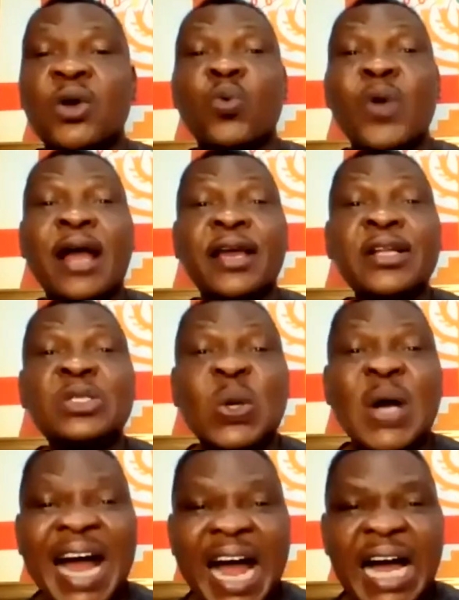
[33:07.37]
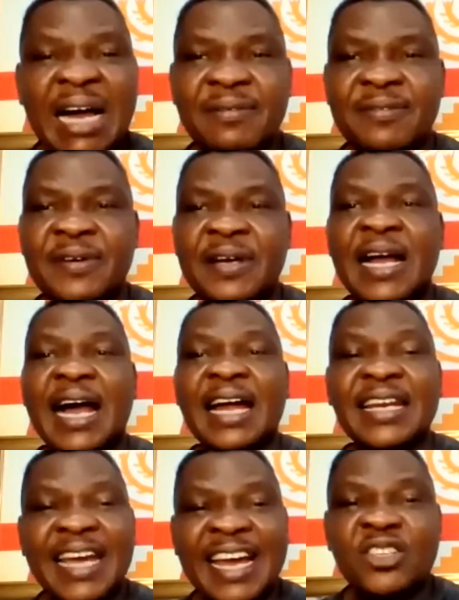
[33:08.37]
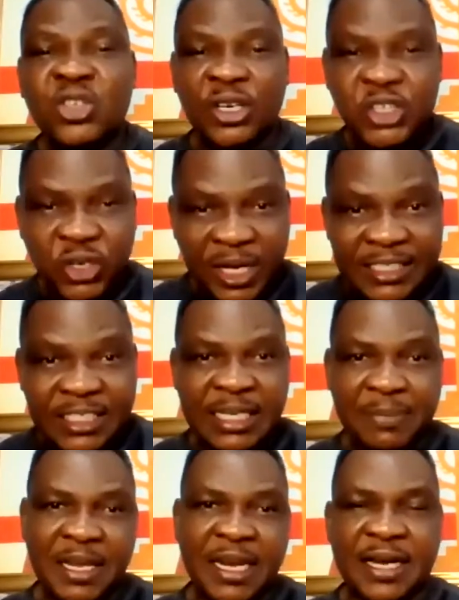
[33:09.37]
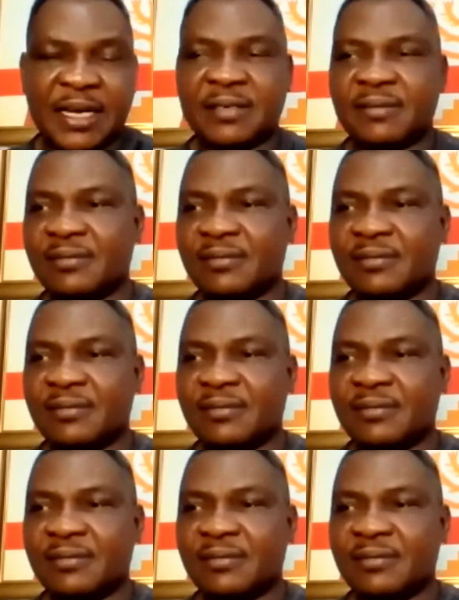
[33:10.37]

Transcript: we are going to have an educational seminar.